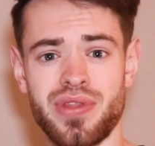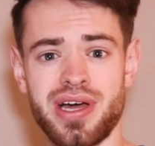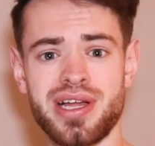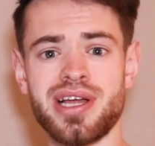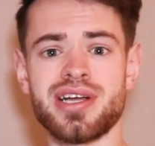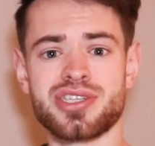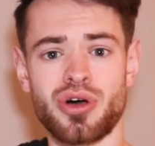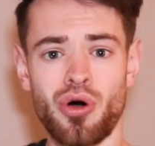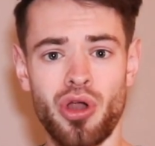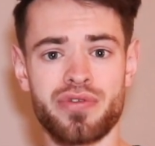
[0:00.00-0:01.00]
there, to
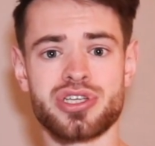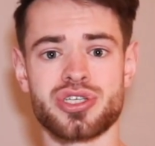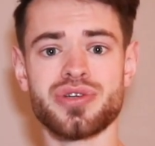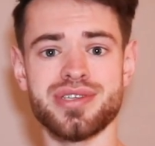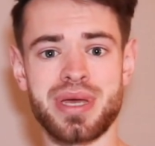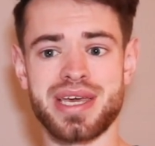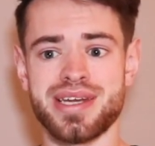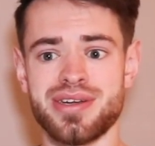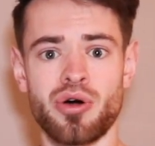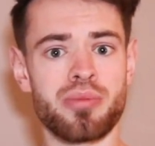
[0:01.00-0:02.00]
all of a sudden
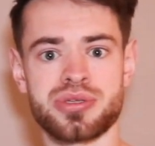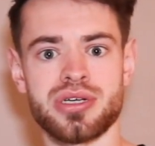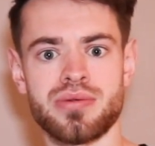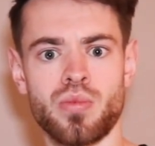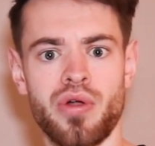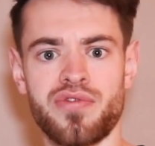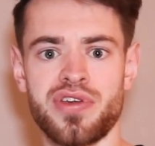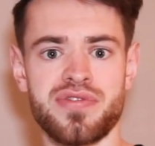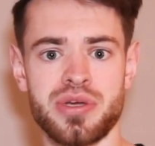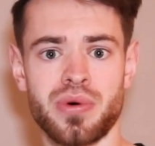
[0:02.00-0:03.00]
being up to
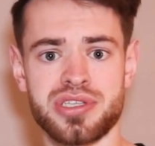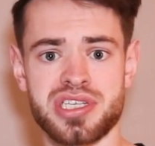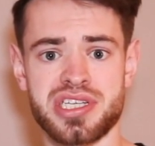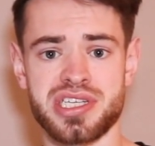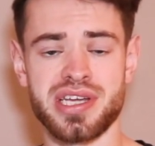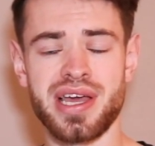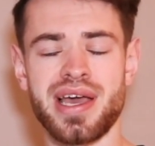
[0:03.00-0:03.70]
150, 160.